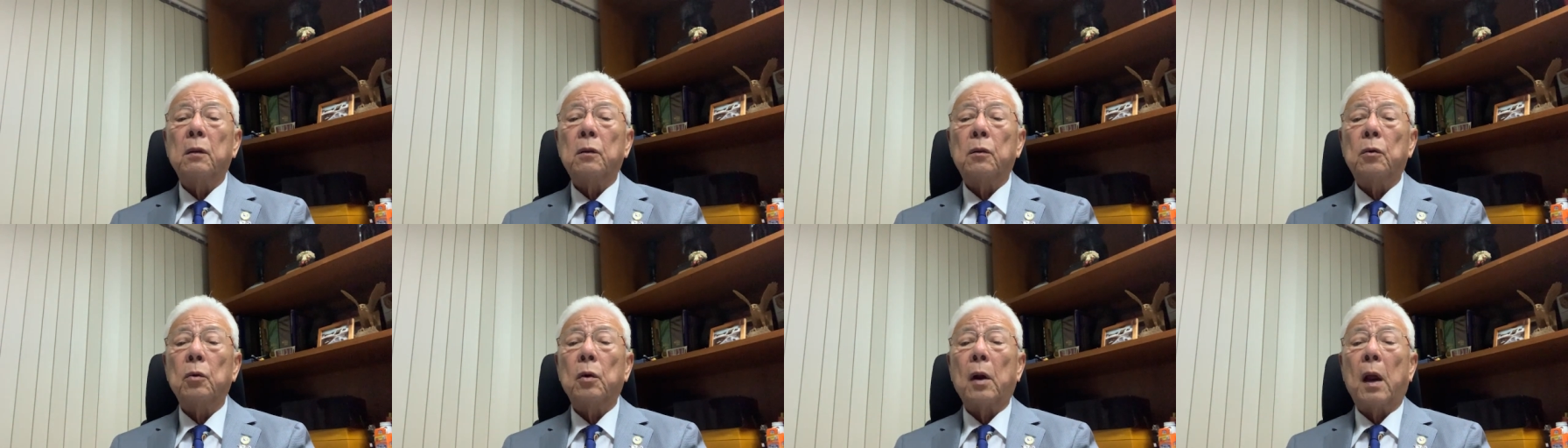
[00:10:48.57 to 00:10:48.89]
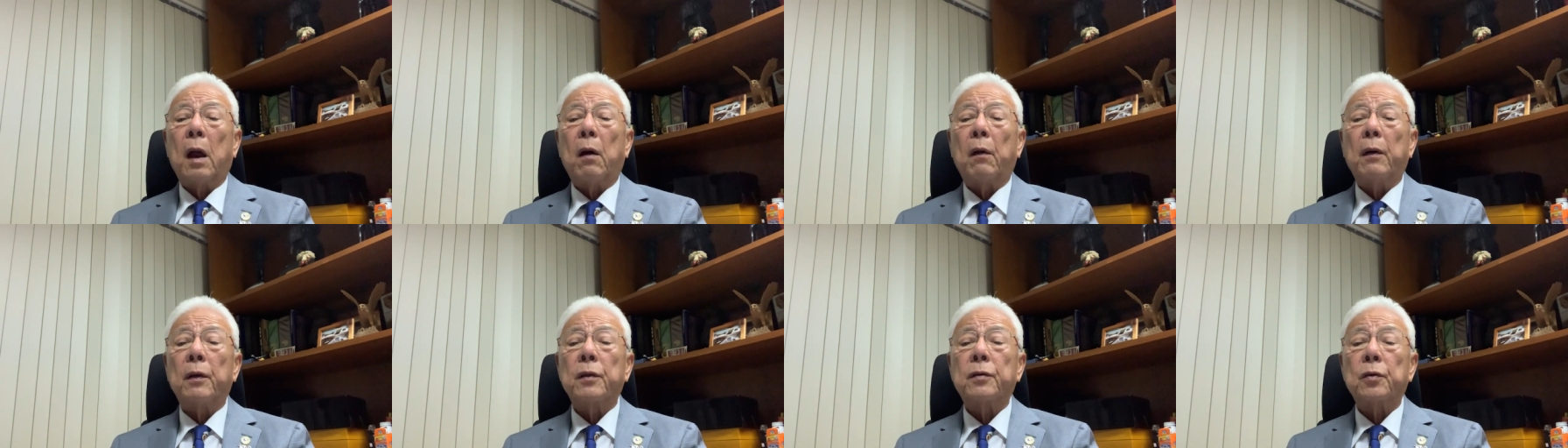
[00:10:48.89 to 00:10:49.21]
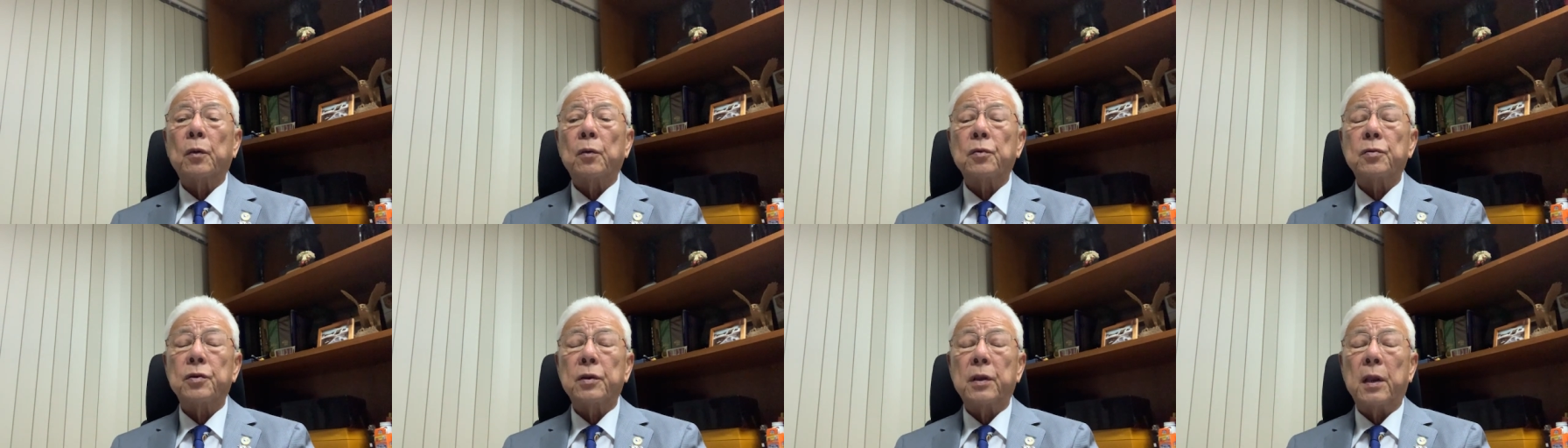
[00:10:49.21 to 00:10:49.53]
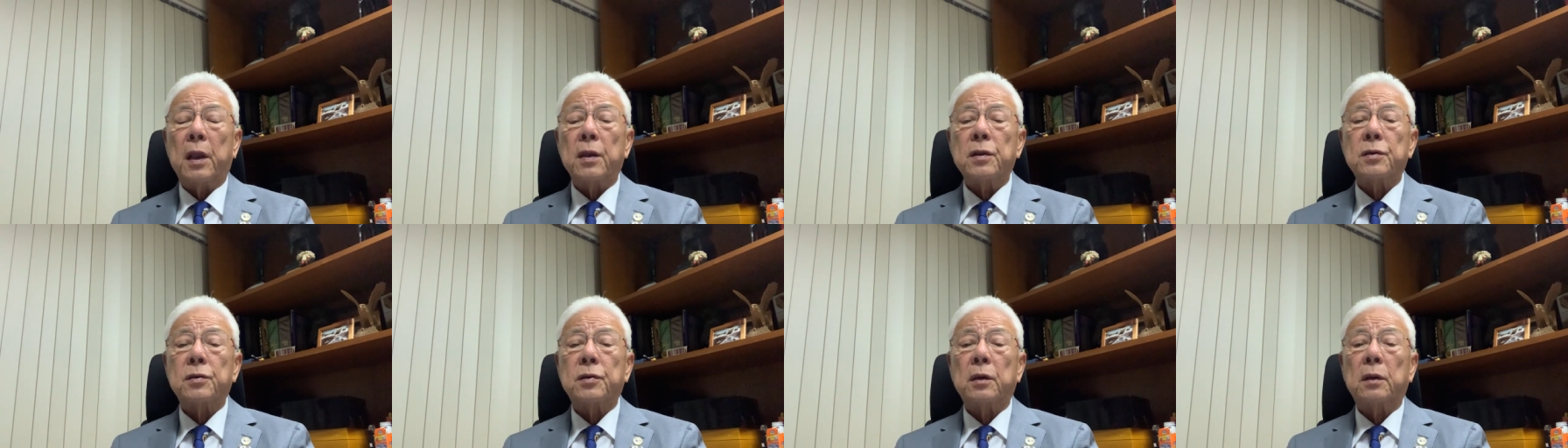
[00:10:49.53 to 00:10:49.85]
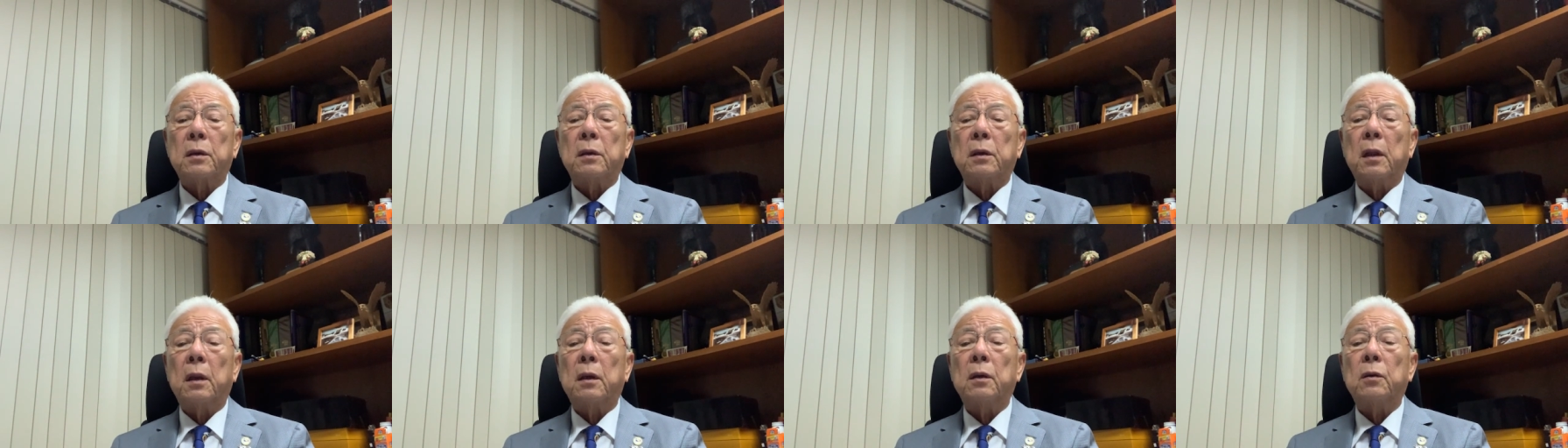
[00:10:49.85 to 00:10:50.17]
to our
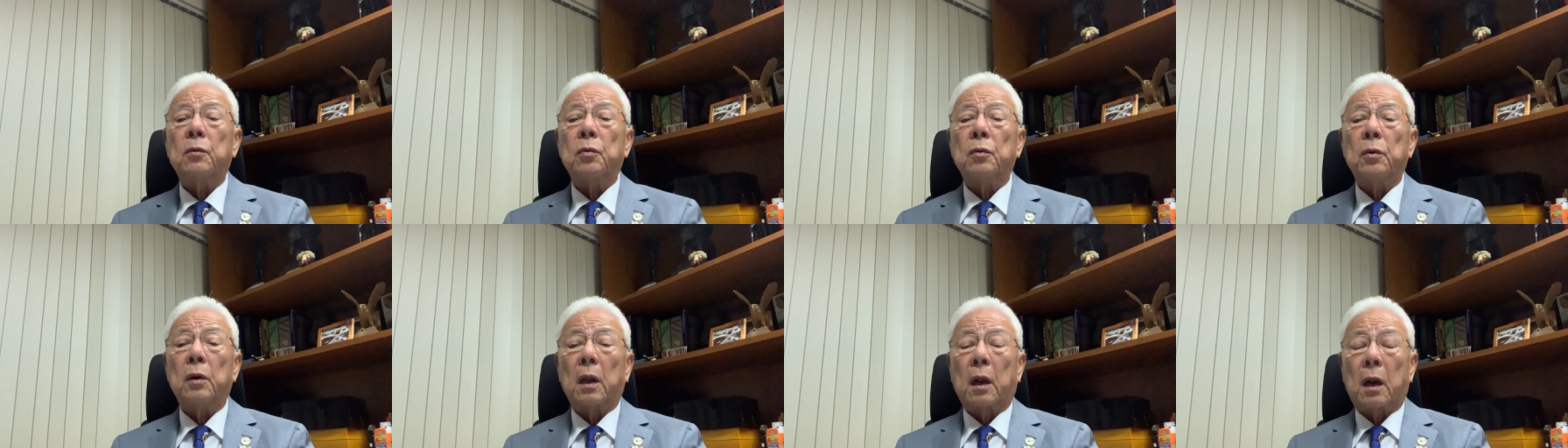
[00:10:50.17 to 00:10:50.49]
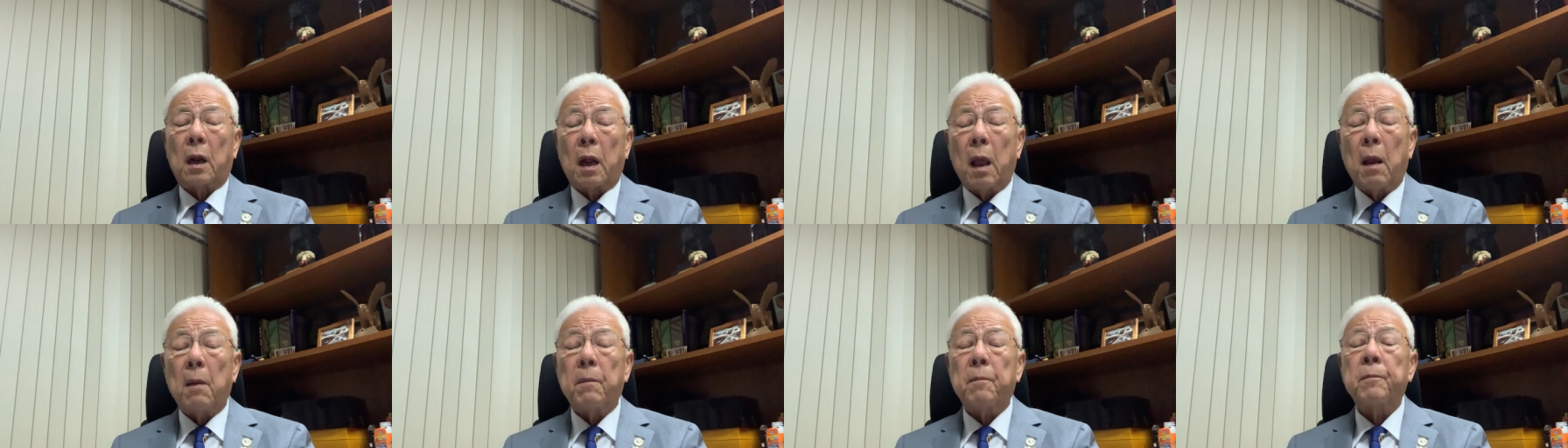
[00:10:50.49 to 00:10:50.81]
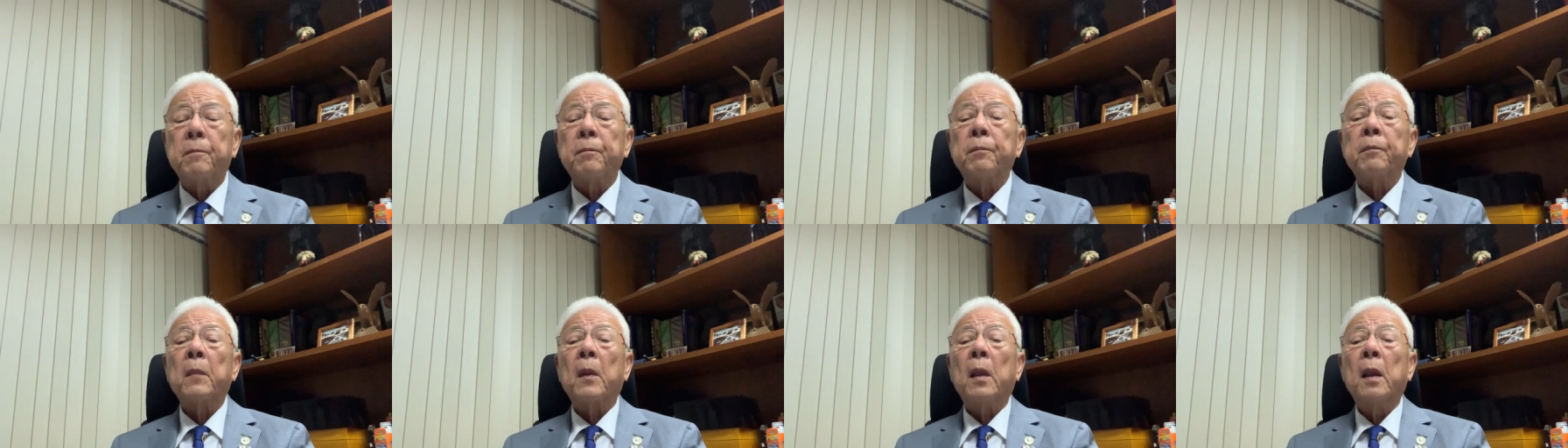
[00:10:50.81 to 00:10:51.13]
association and to the club,